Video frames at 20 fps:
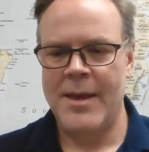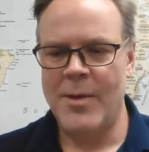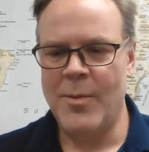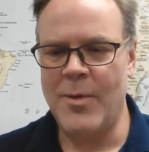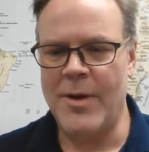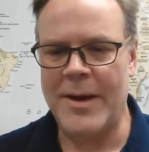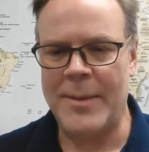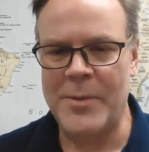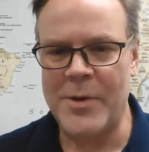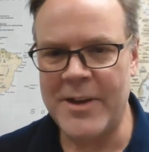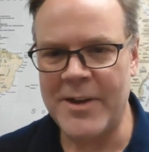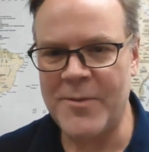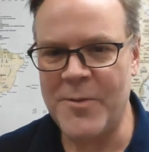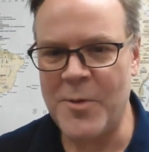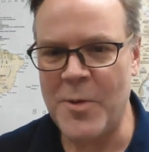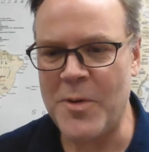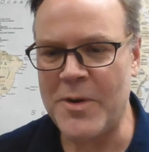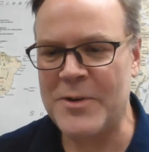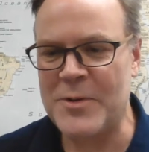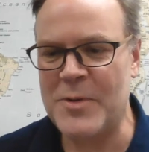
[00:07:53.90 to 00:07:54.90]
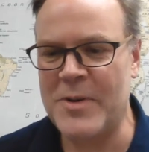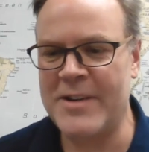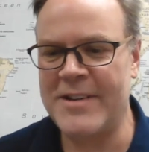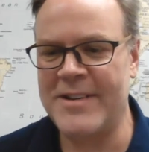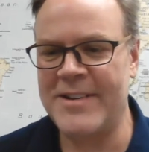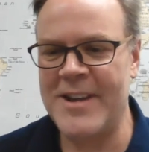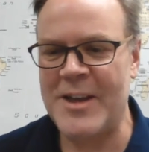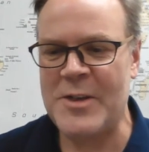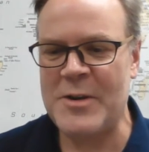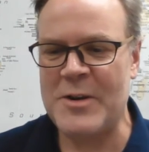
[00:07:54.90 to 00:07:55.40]
Well, I'm looking forward to
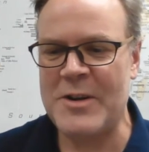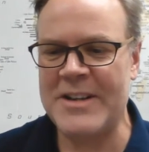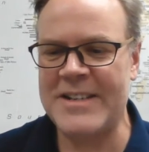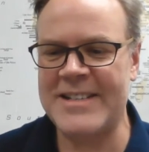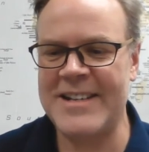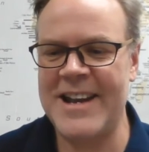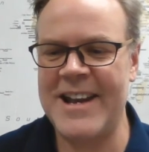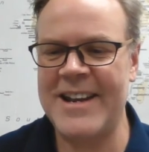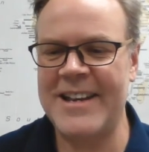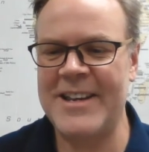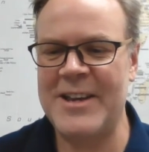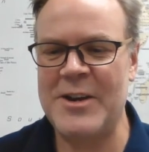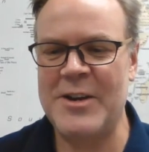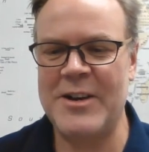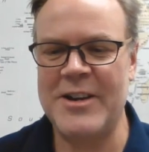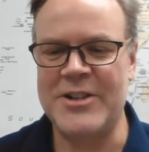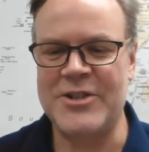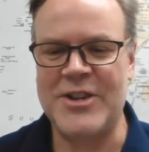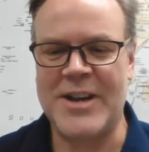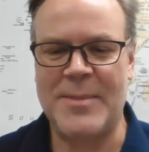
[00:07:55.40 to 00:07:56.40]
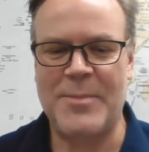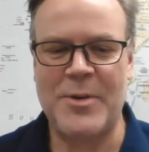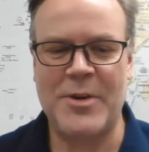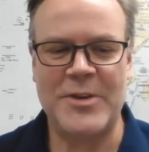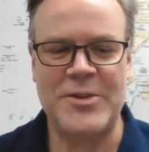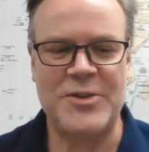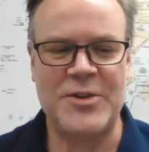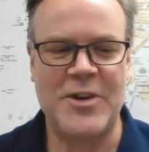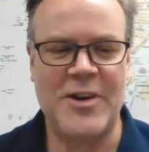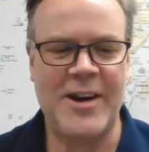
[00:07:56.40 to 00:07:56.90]
another exciting year at Chaparral
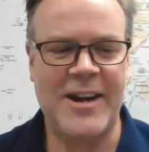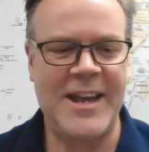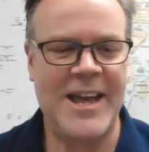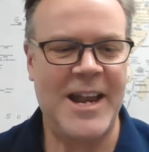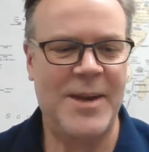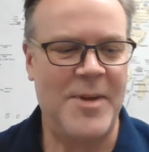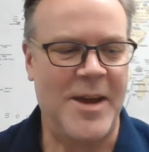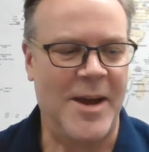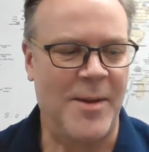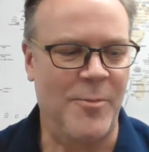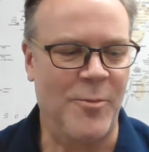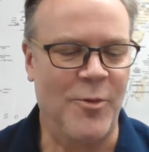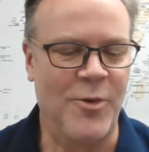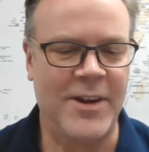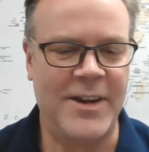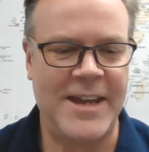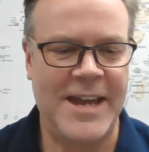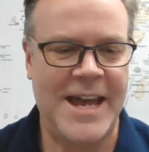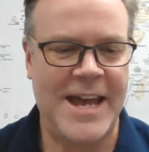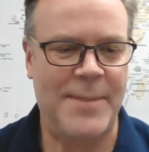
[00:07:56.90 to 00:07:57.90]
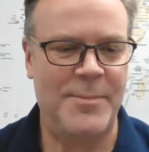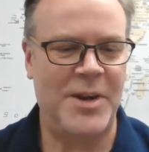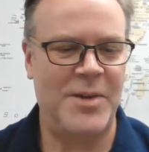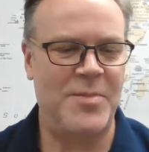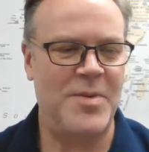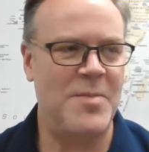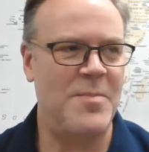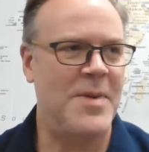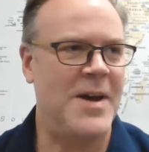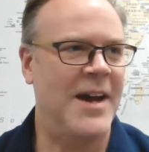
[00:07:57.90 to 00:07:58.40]
Star Academy. I'm really happy to
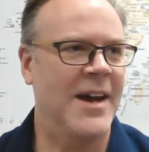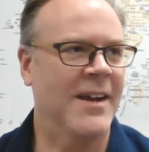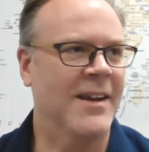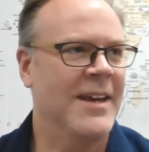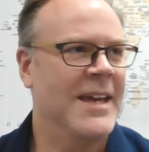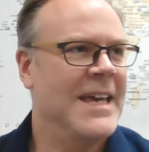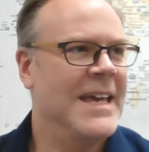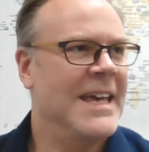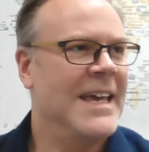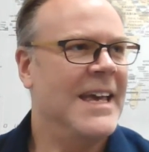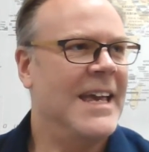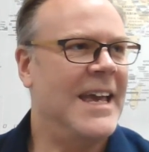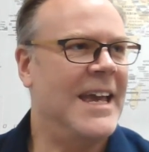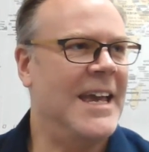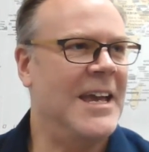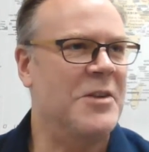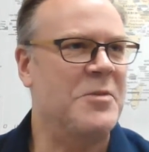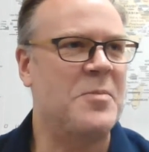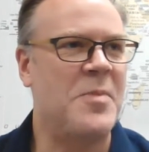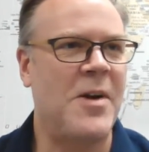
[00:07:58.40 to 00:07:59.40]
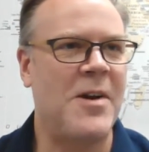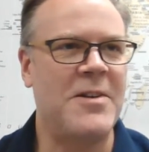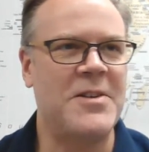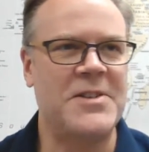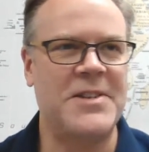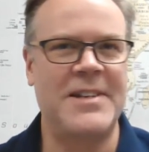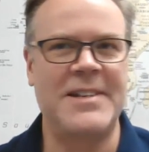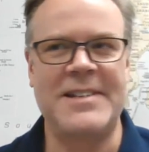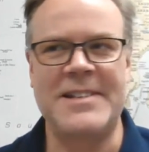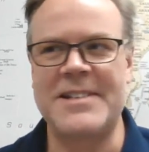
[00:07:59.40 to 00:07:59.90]
be back in
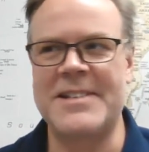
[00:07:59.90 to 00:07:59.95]
person,